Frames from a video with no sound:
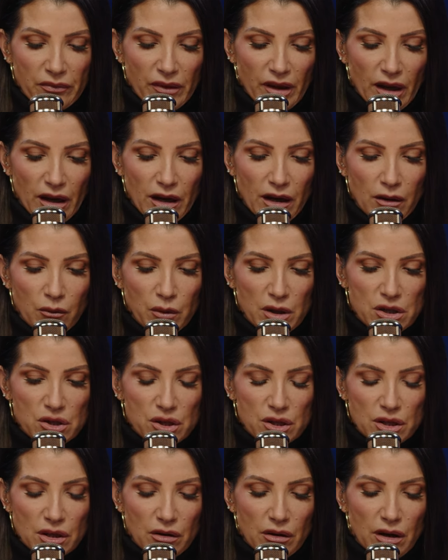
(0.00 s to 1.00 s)
Uh, which
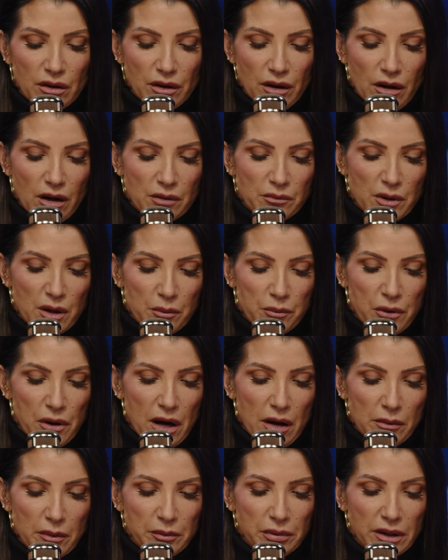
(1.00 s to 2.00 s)
you know the armor
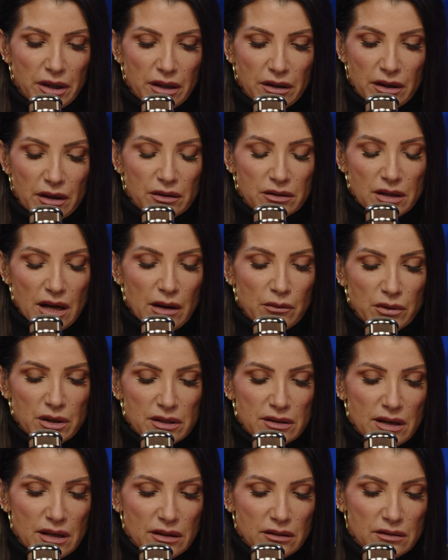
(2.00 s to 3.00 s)
probably there's I would
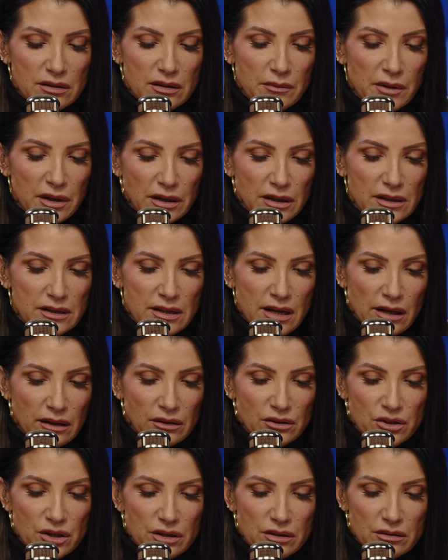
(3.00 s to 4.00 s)
say there's some at least
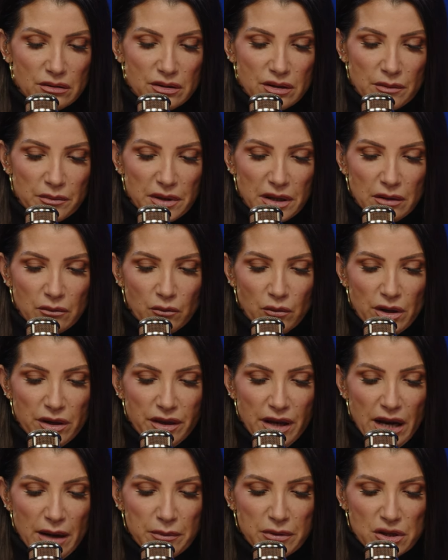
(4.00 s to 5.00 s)
negligence or something with
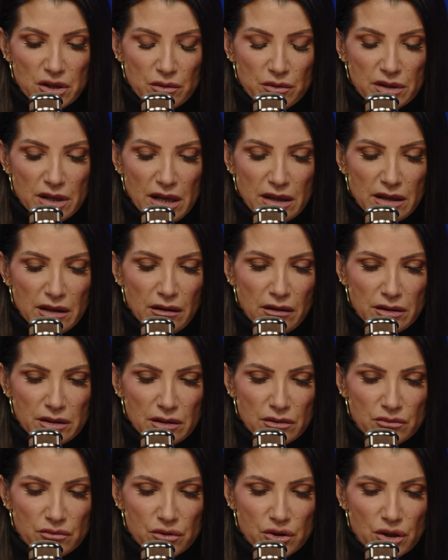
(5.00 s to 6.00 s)
that. But she was I think
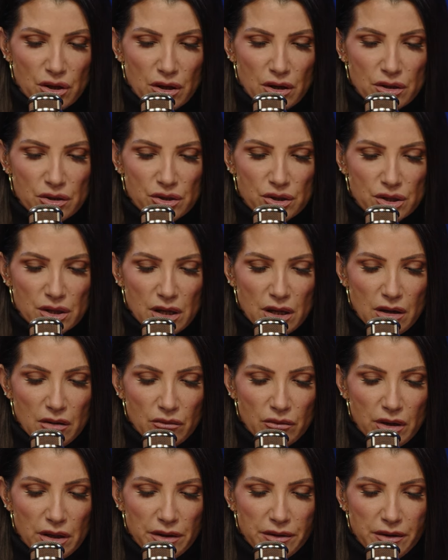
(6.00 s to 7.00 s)
also charged uh,
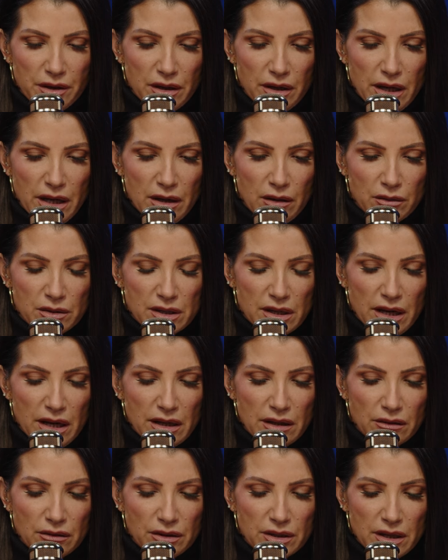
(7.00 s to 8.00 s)
with uh, was it
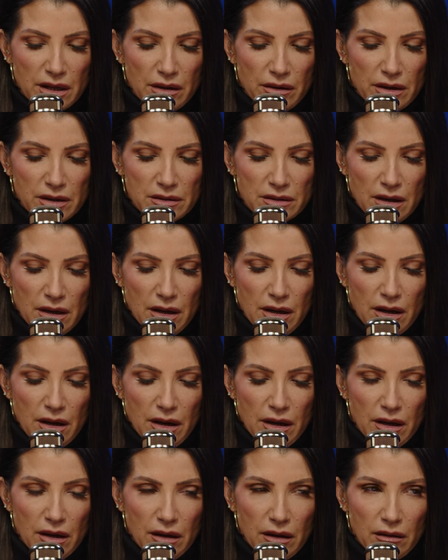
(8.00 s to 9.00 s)
Hannah Gutierrez
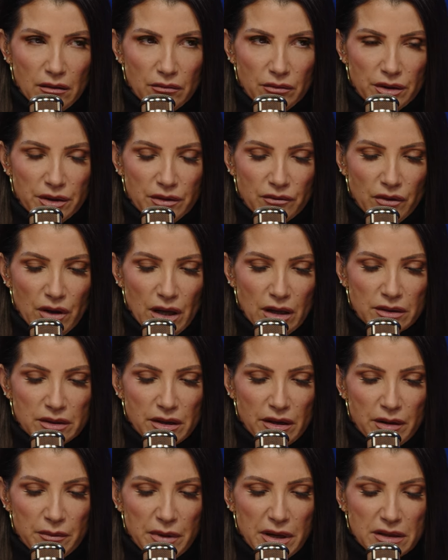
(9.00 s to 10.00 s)
uh, with
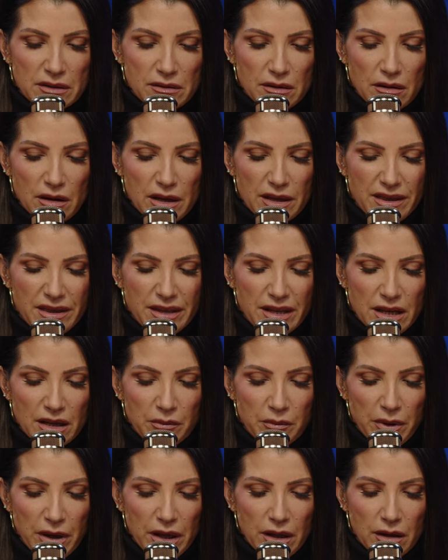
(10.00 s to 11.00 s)
involuntary manslaughter I
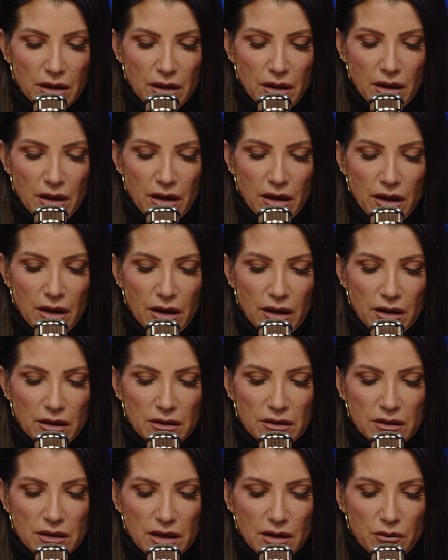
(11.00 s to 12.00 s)
think. But uh,
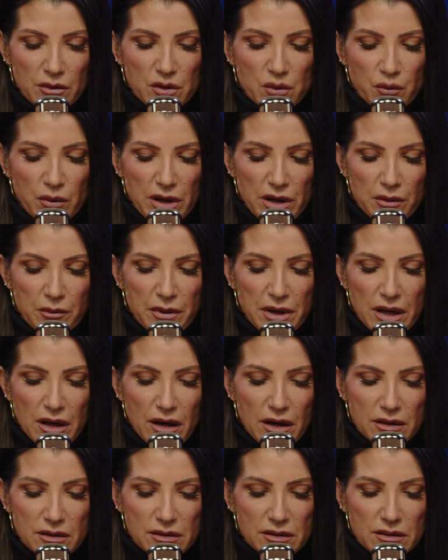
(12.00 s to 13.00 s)
it was weird
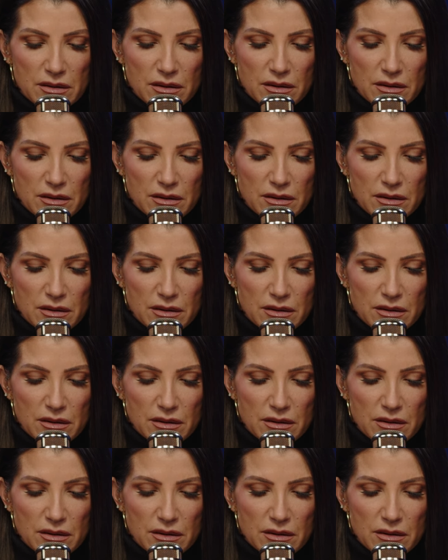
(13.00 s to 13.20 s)
because